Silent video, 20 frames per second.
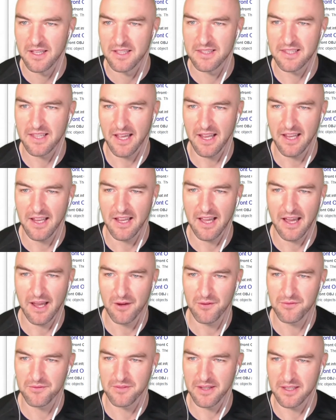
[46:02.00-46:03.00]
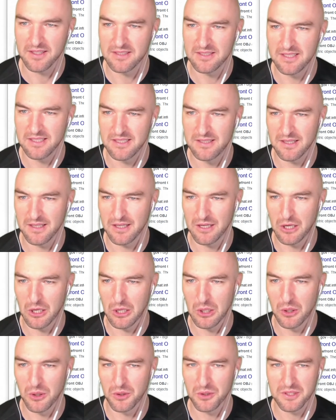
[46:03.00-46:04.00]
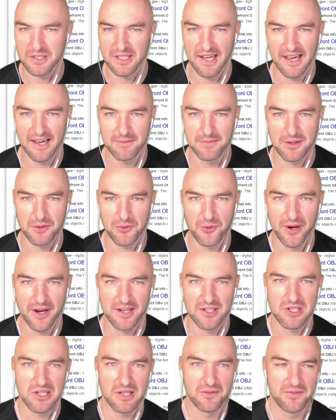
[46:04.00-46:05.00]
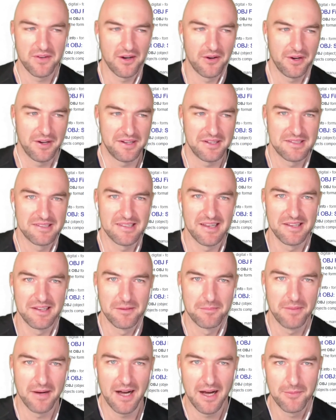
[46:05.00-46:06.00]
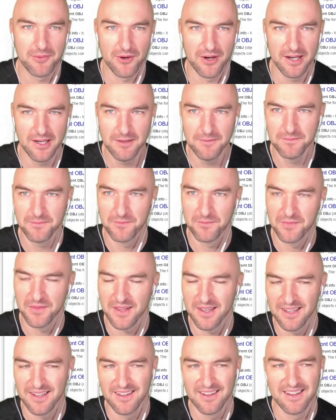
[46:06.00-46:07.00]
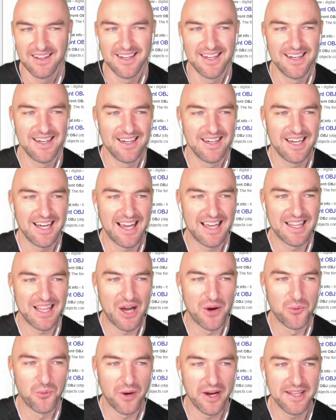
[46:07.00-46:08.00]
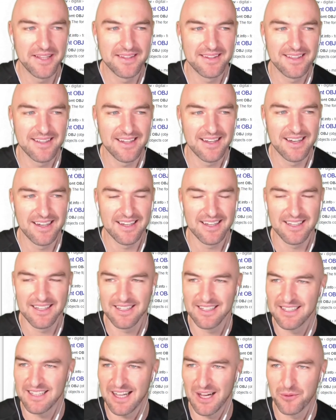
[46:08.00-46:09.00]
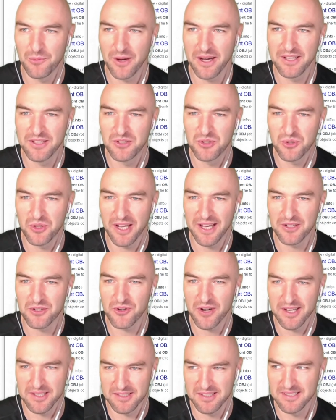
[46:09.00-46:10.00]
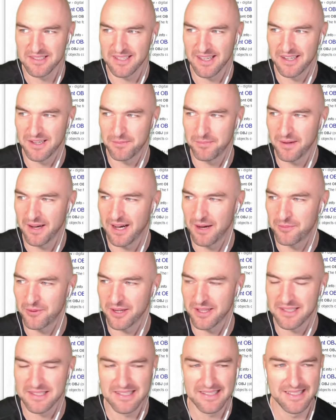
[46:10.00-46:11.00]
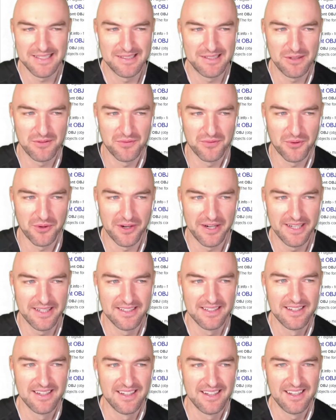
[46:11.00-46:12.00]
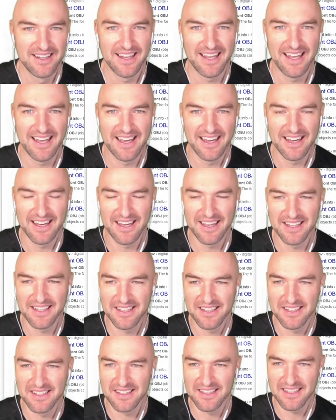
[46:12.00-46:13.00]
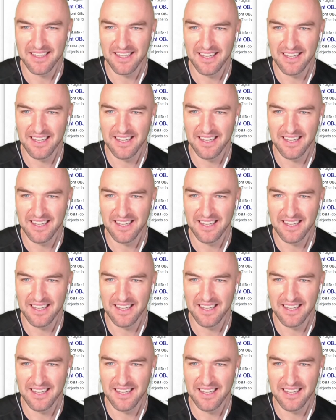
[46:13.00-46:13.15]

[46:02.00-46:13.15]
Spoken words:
they haven't existed in a long time. They were actually founded in Santa Barbara. And I went to the address in Santa Barbara that's listed for it, and